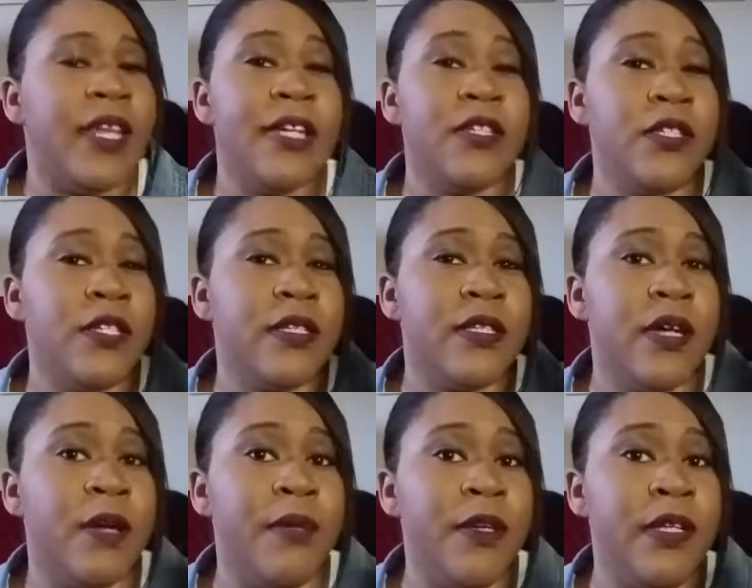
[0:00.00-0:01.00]
that's just
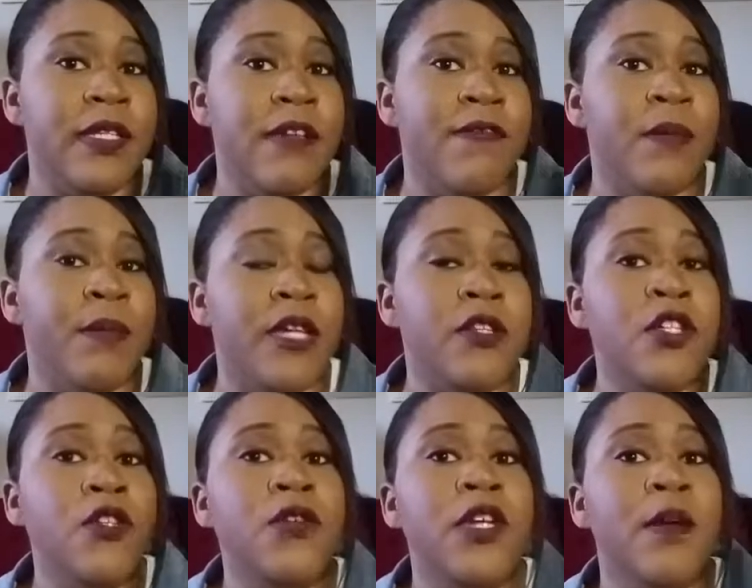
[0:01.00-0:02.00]
a beauty tip for me.
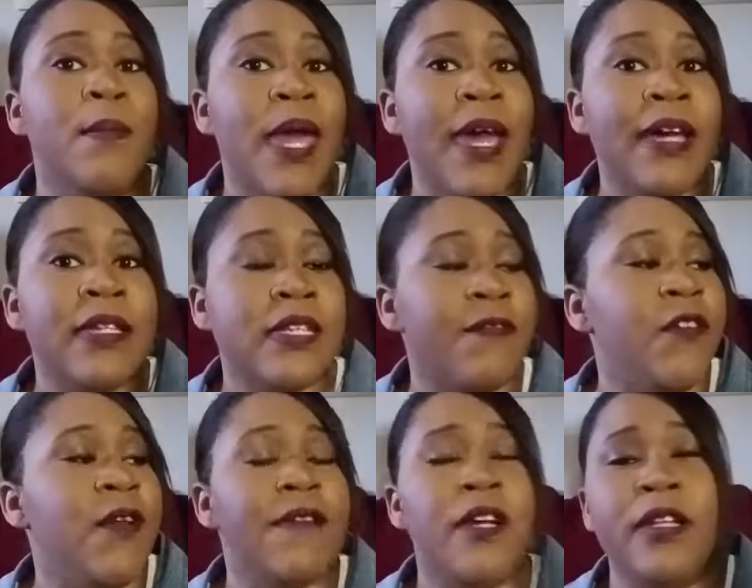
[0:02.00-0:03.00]
Do your mask, if
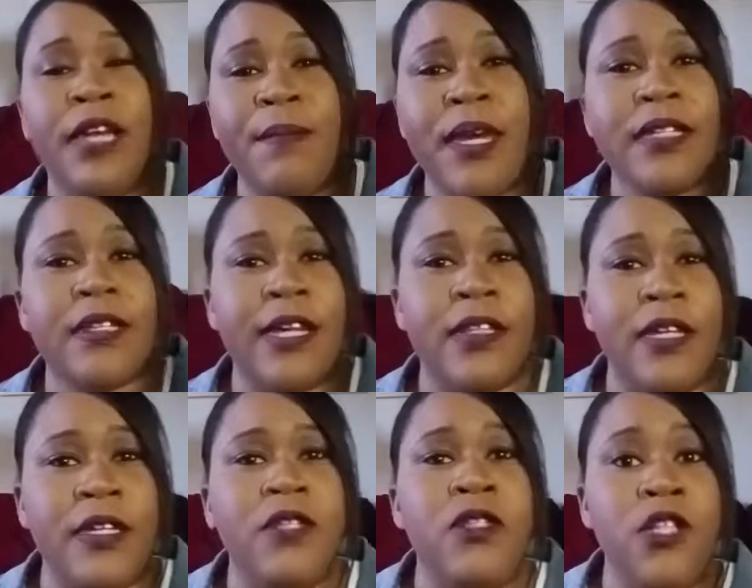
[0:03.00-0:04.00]
you have a clay mask like
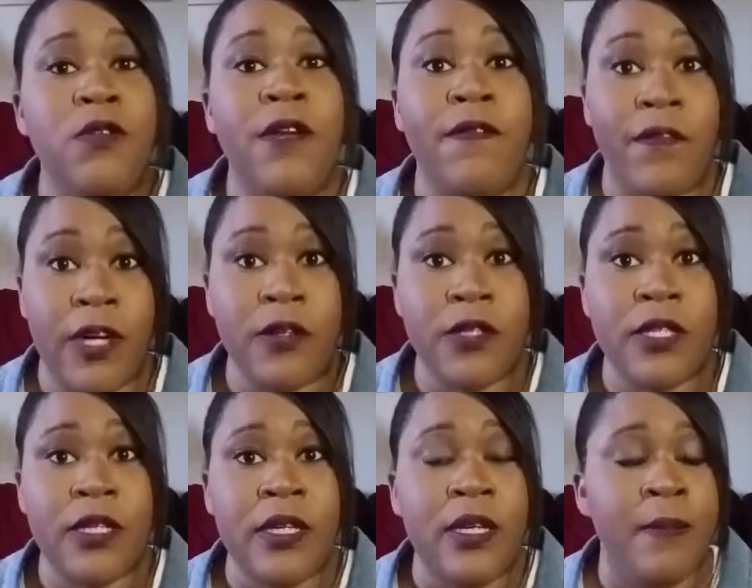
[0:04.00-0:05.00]
this, do it
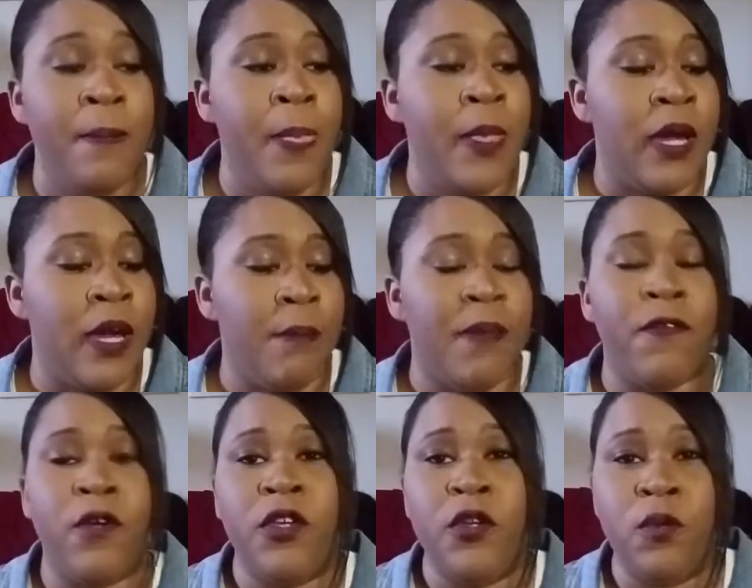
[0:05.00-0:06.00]
first
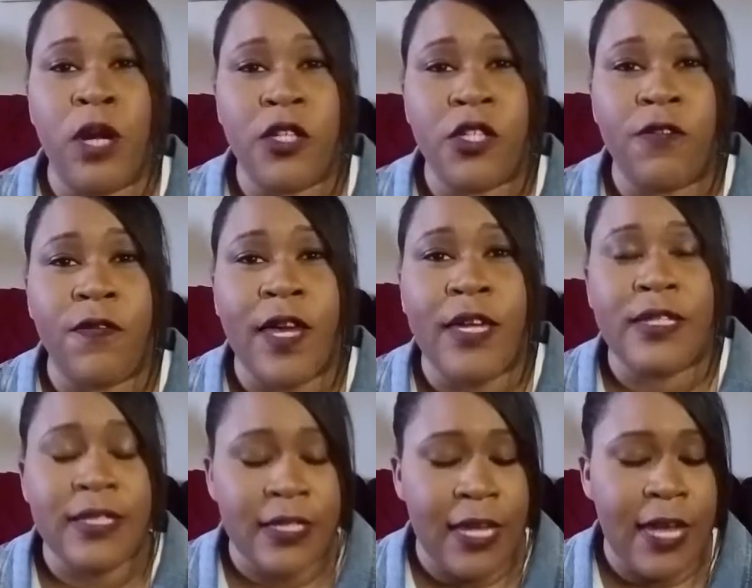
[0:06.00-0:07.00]
before you wash your
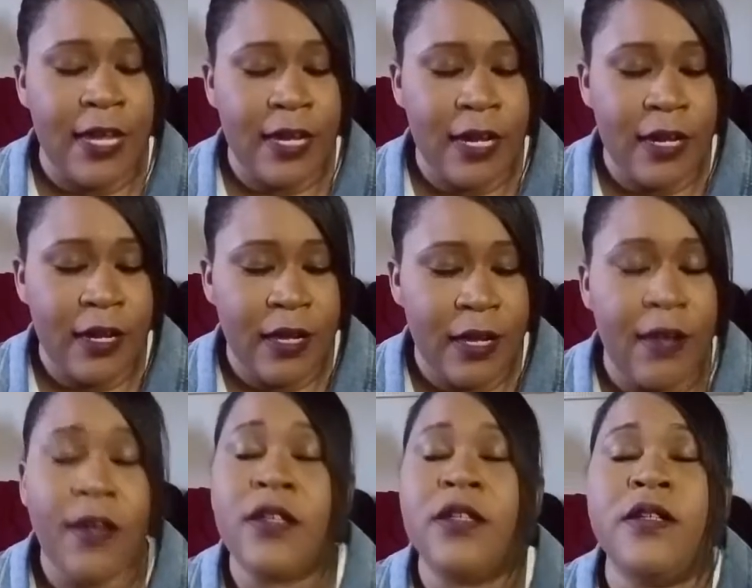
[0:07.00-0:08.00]
face. And
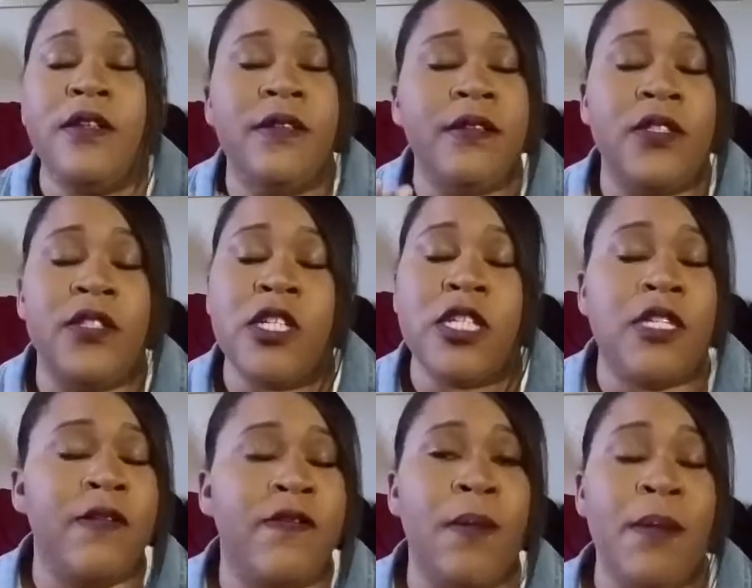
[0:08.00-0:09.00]

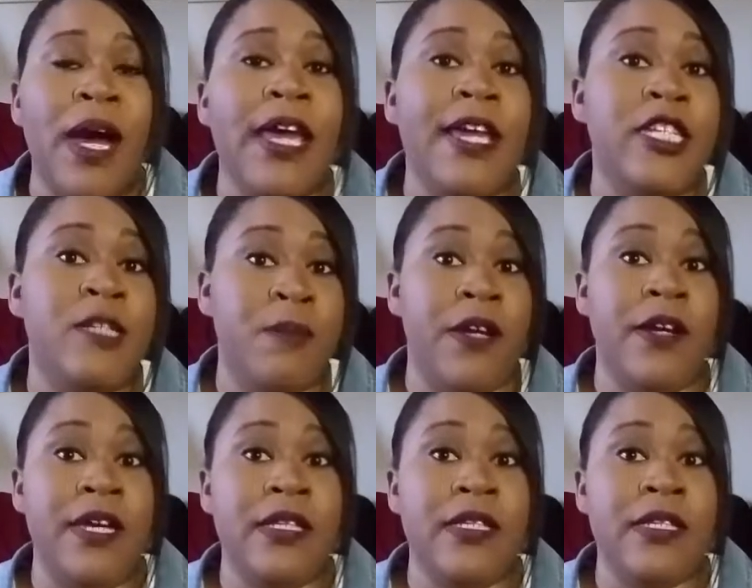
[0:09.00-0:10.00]
just from my
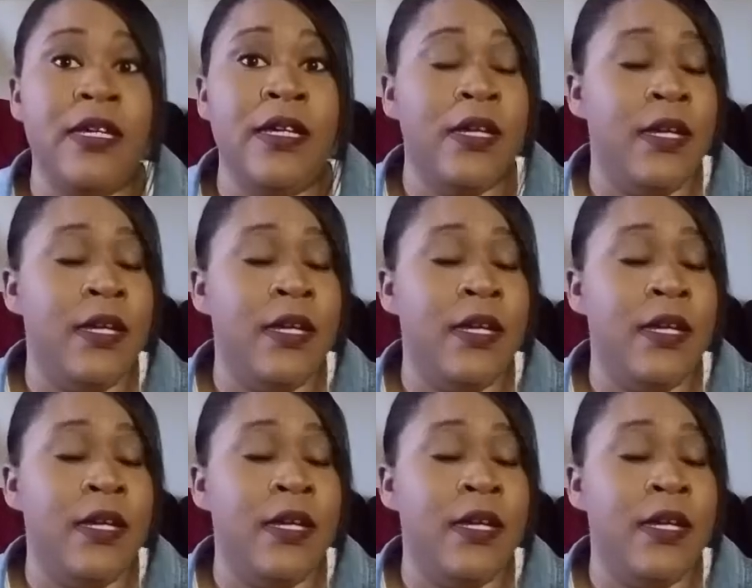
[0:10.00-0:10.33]
experience,